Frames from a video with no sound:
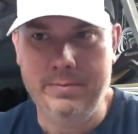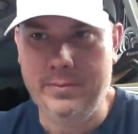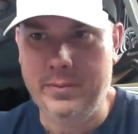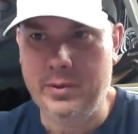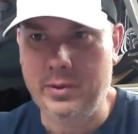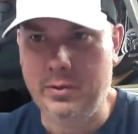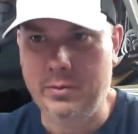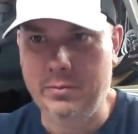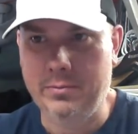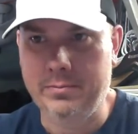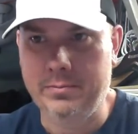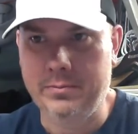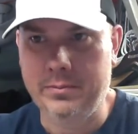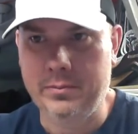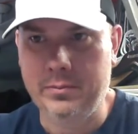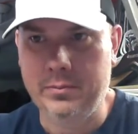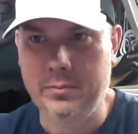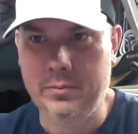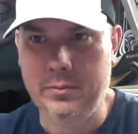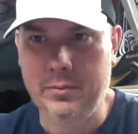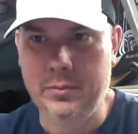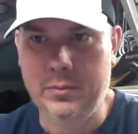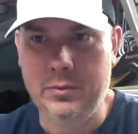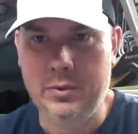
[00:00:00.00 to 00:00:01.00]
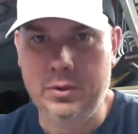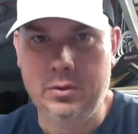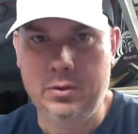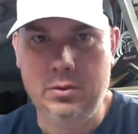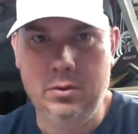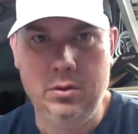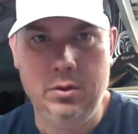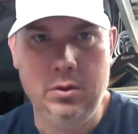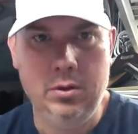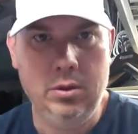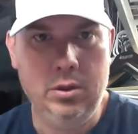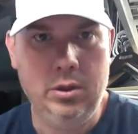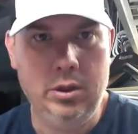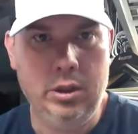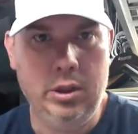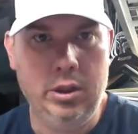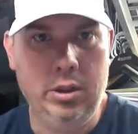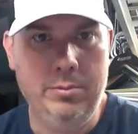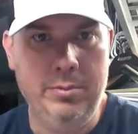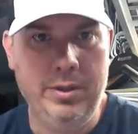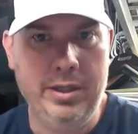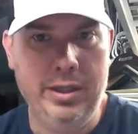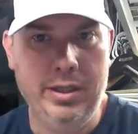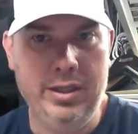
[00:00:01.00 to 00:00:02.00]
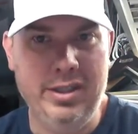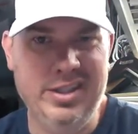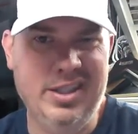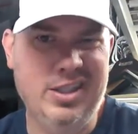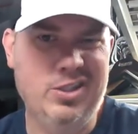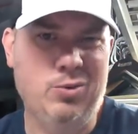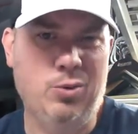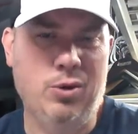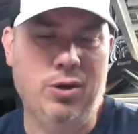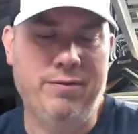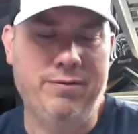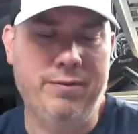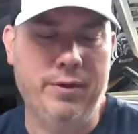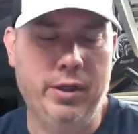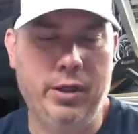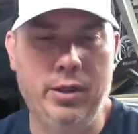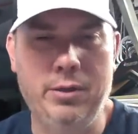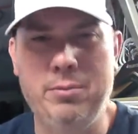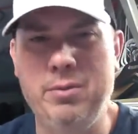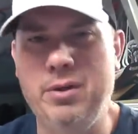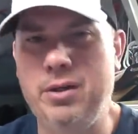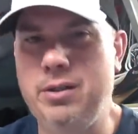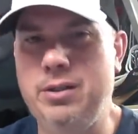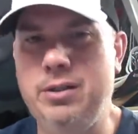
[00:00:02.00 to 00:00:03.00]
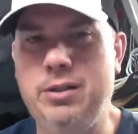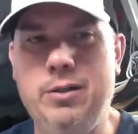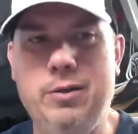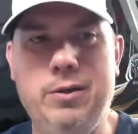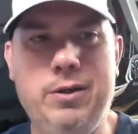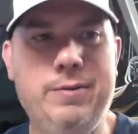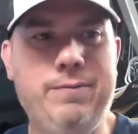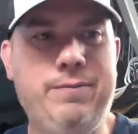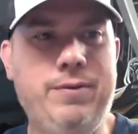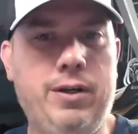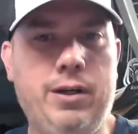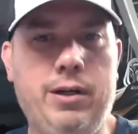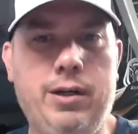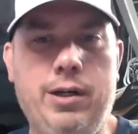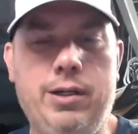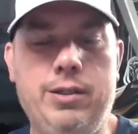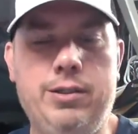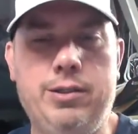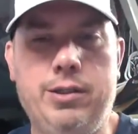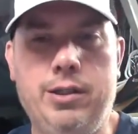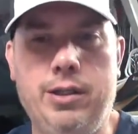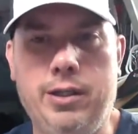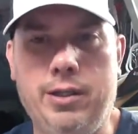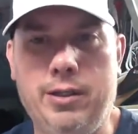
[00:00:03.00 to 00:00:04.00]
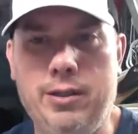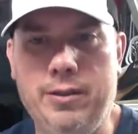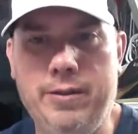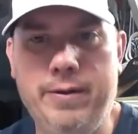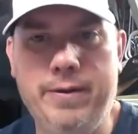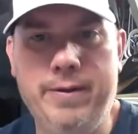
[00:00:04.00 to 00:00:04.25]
So eBay it is. That's what I figured. But, you know, I figured I'd check.